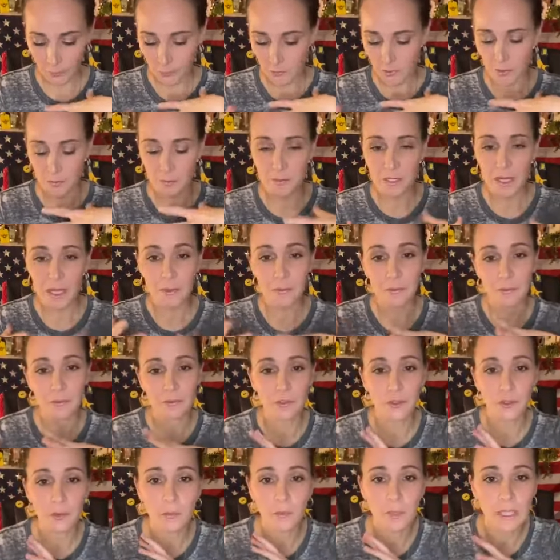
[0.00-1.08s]
some type of
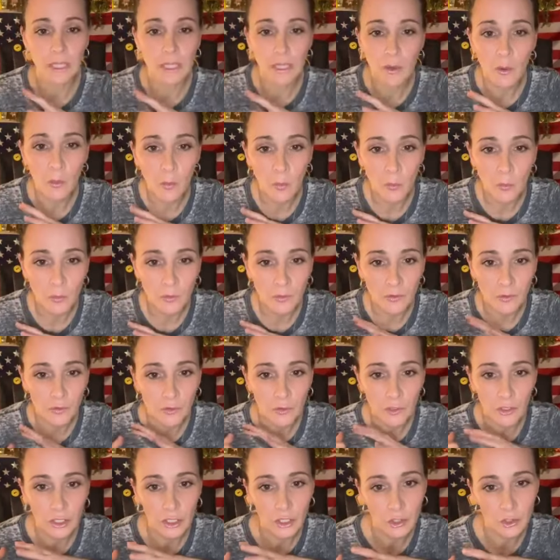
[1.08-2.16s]
unique old
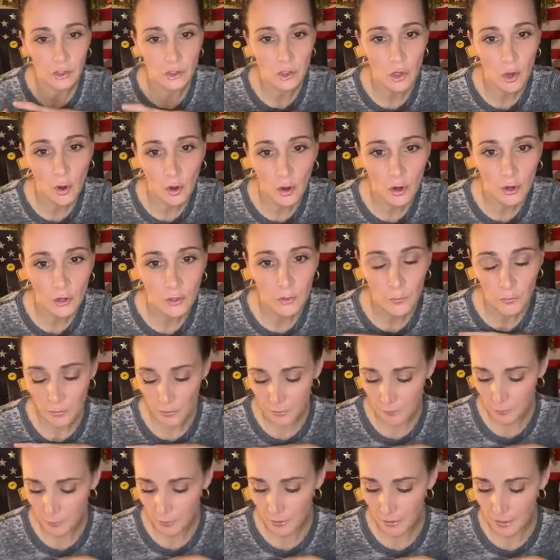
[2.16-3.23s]
looking jar, you
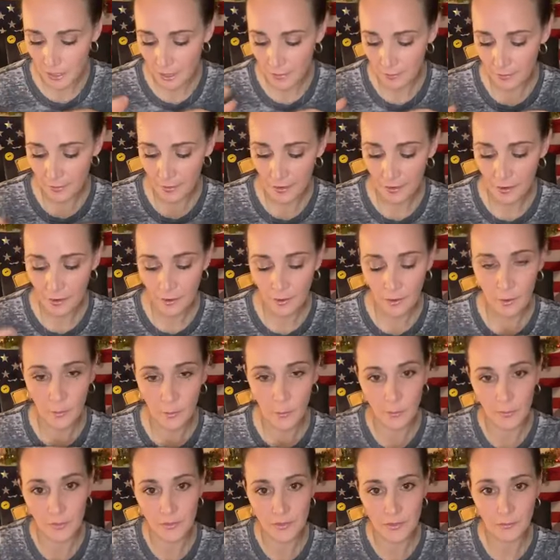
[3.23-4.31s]
could put that there
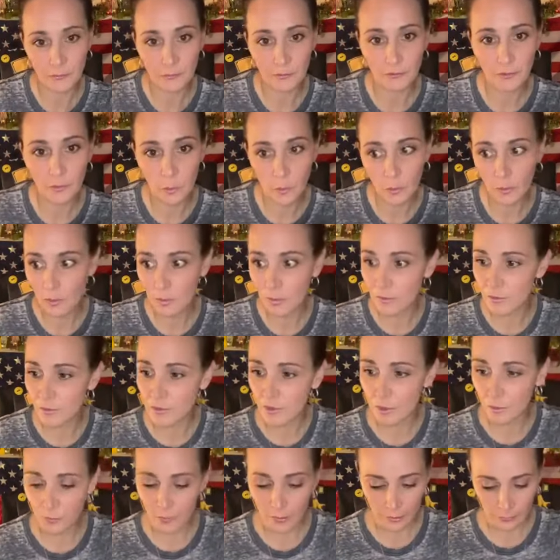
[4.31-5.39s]
with some
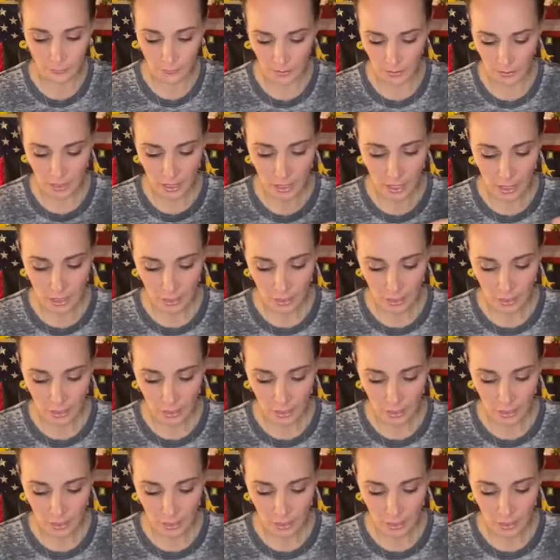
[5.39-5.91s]
florals around it.